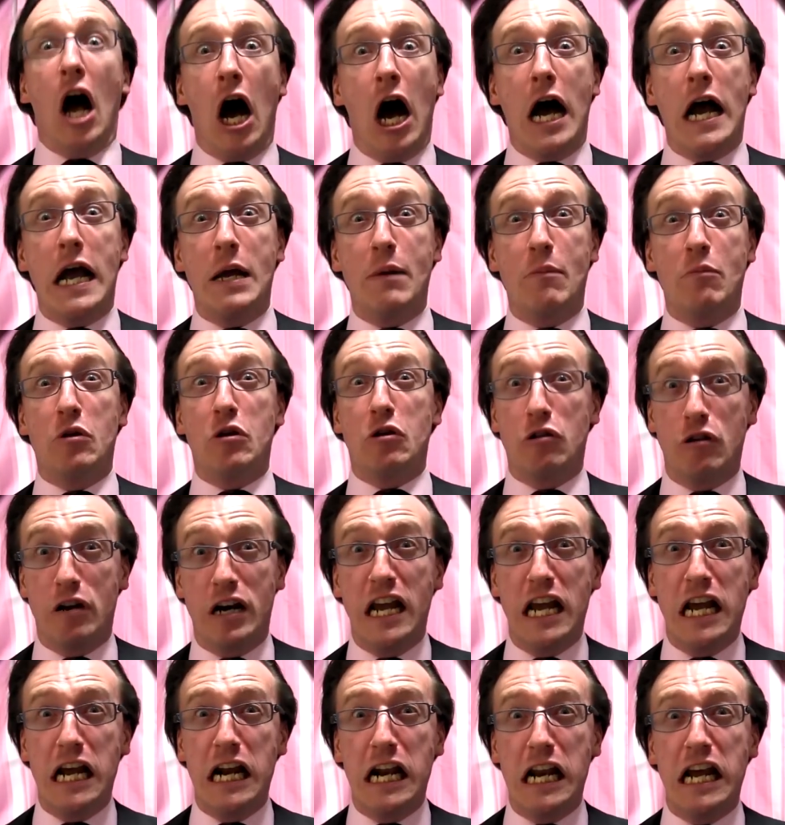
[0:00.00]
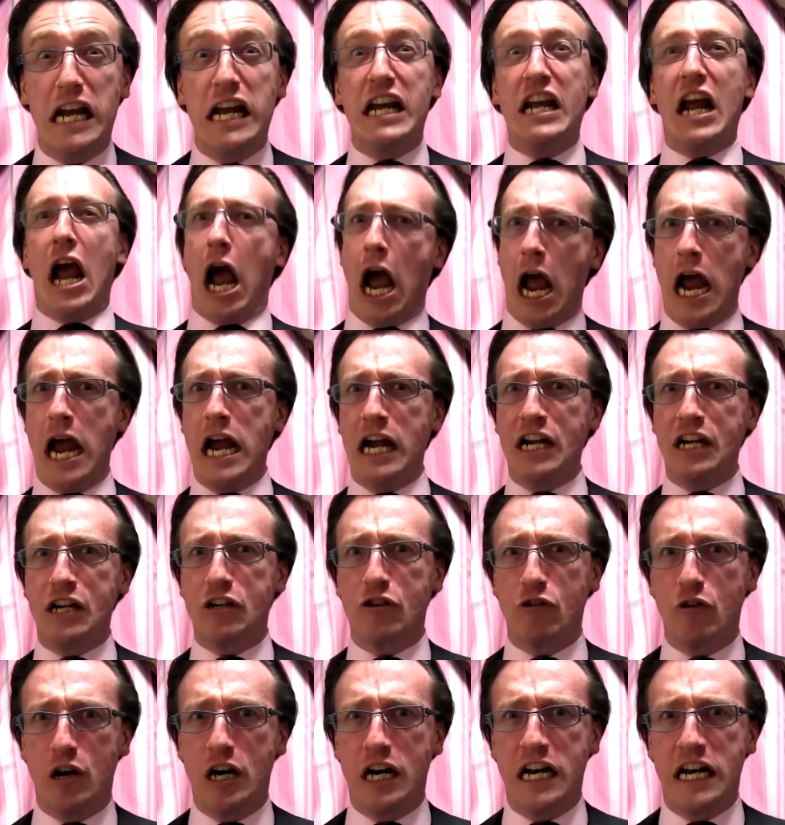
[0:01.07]
I'm really
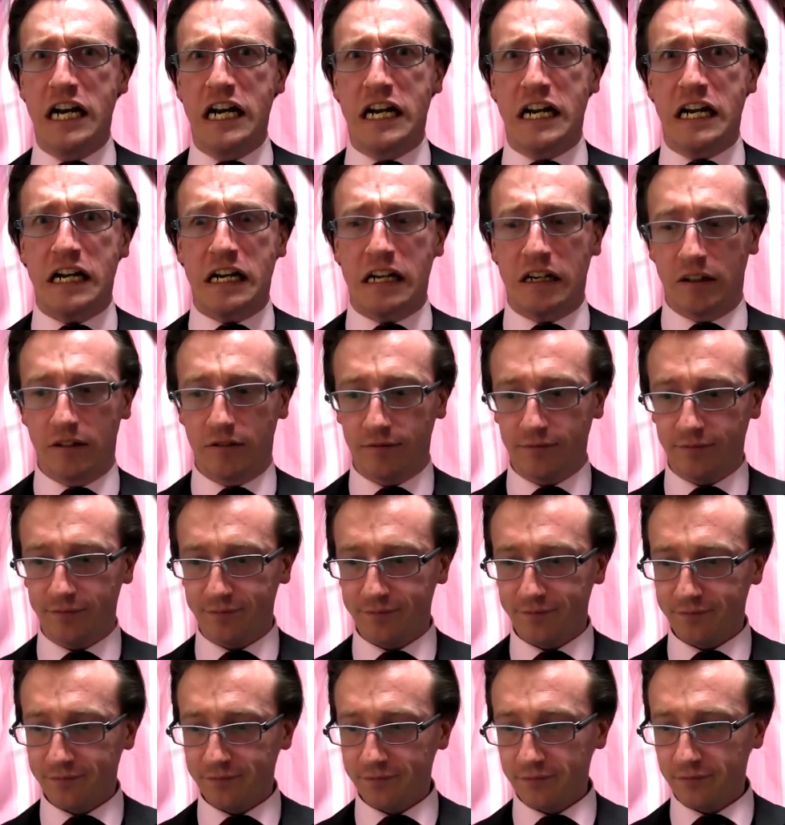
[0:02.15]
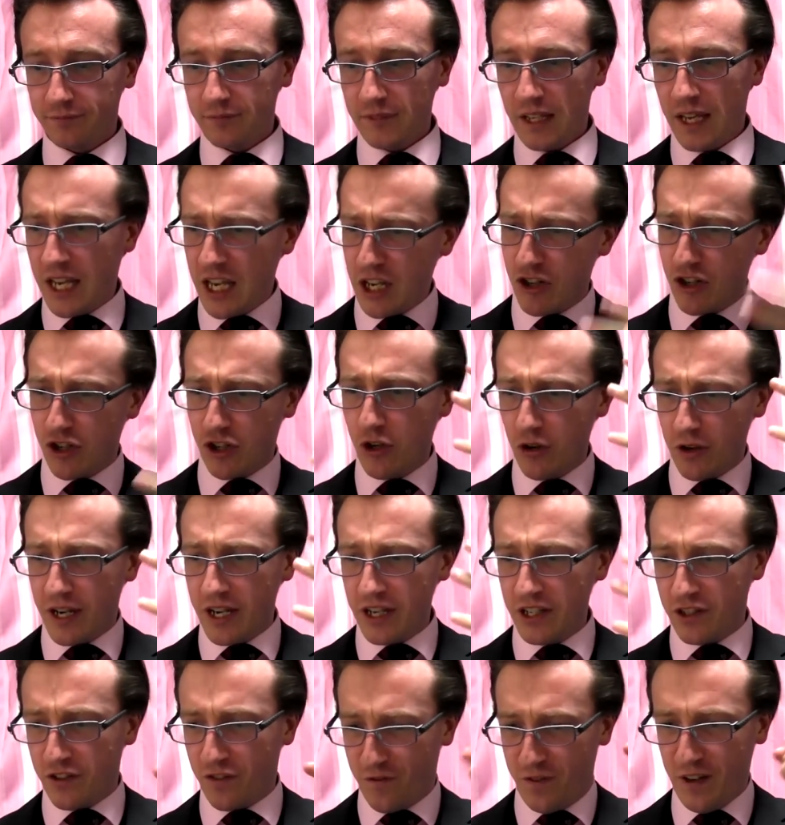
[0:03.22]
angry!" He shook
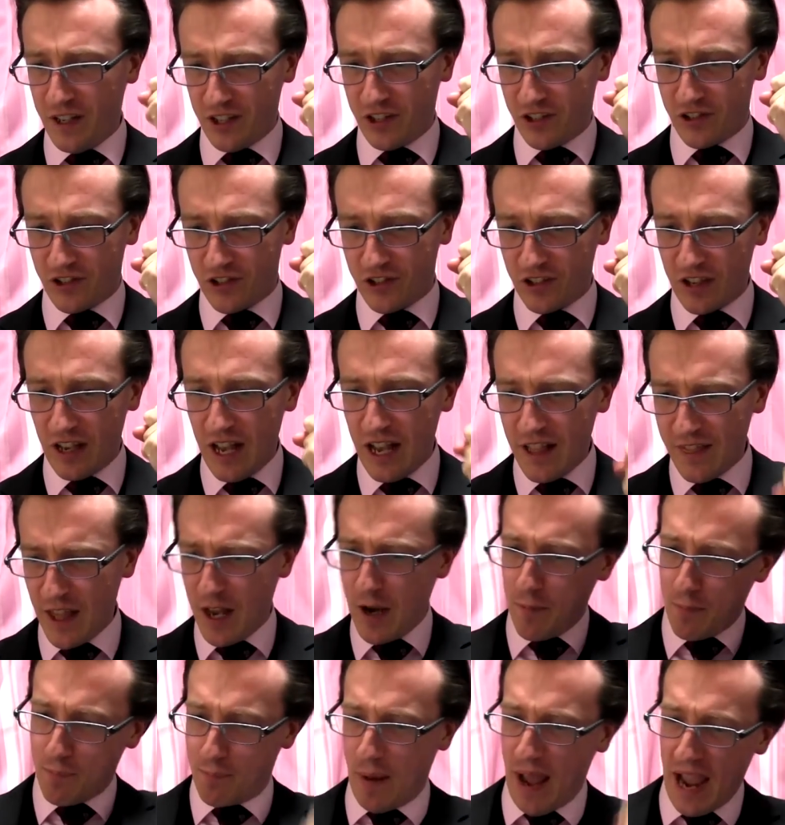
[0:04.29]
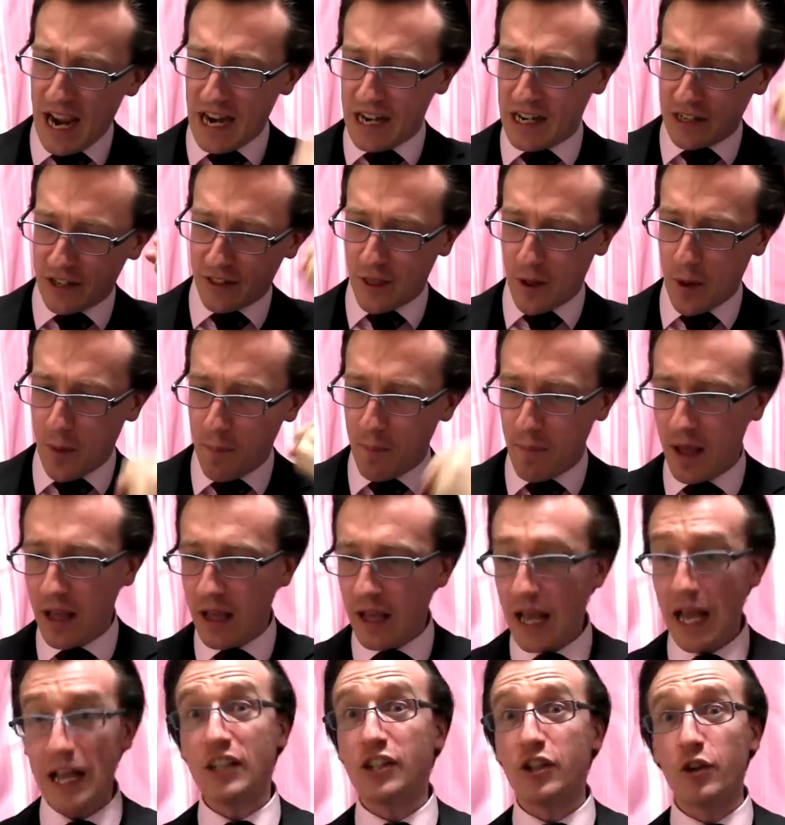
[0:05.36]
his fists, then banged them,
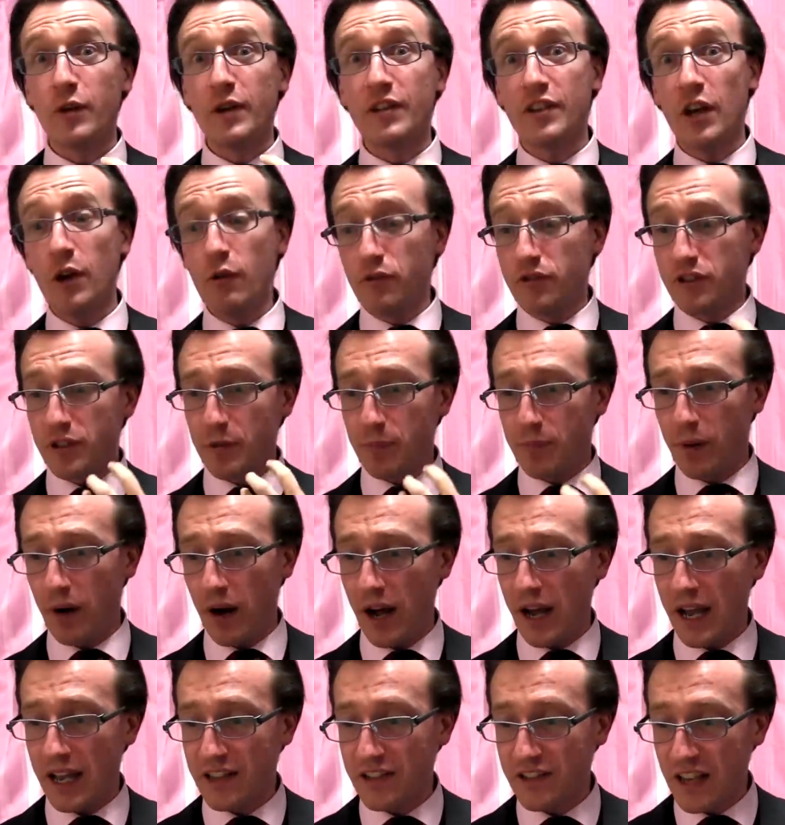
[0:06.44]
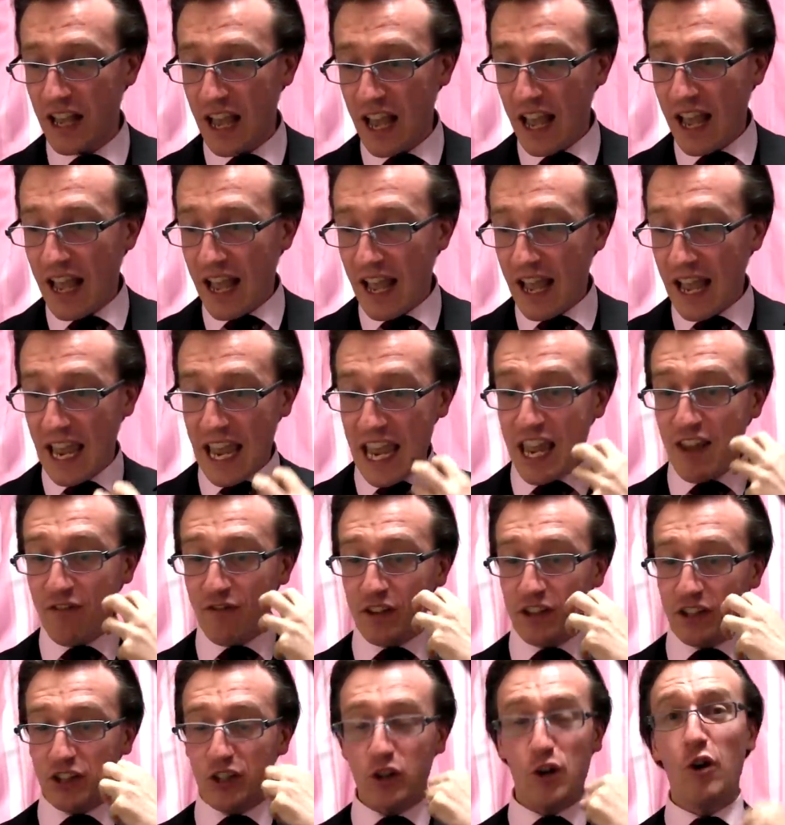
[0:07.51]
and to his own surprise,
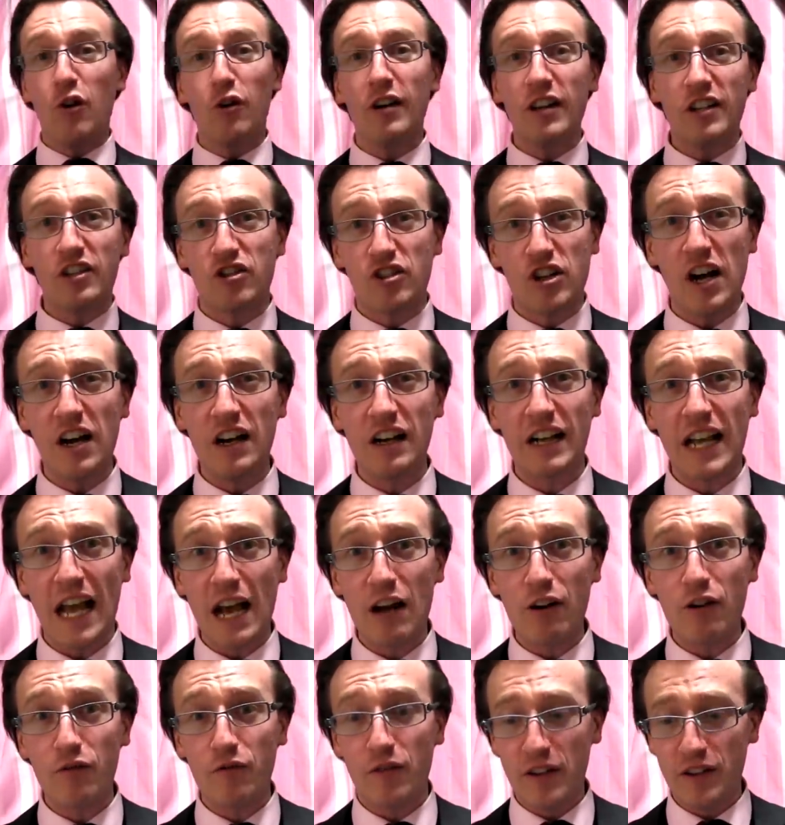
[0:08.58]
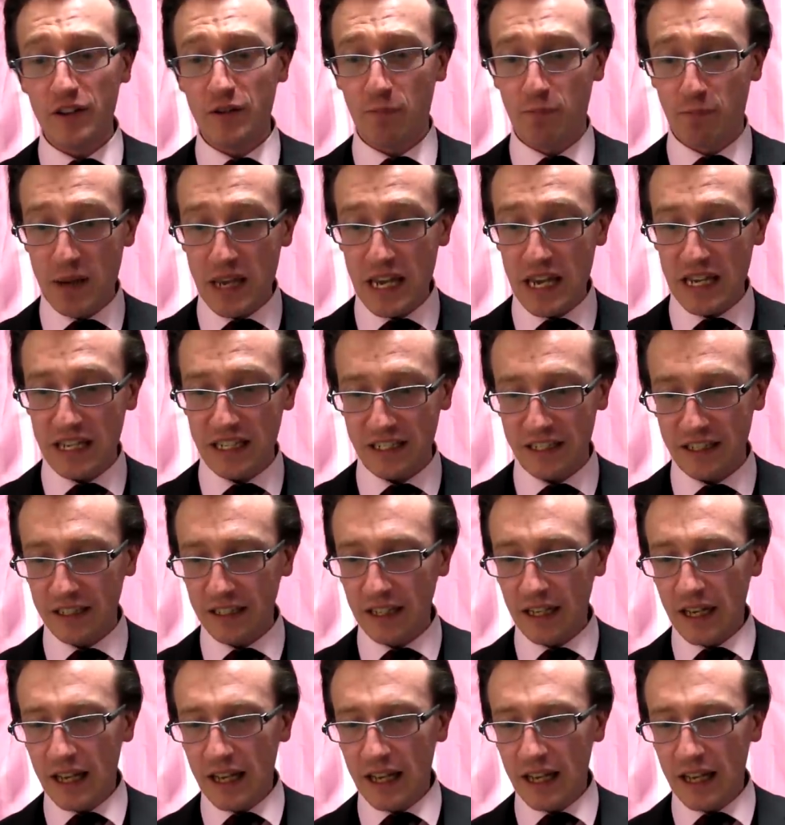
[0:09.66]
even tore a chunk out of his beard.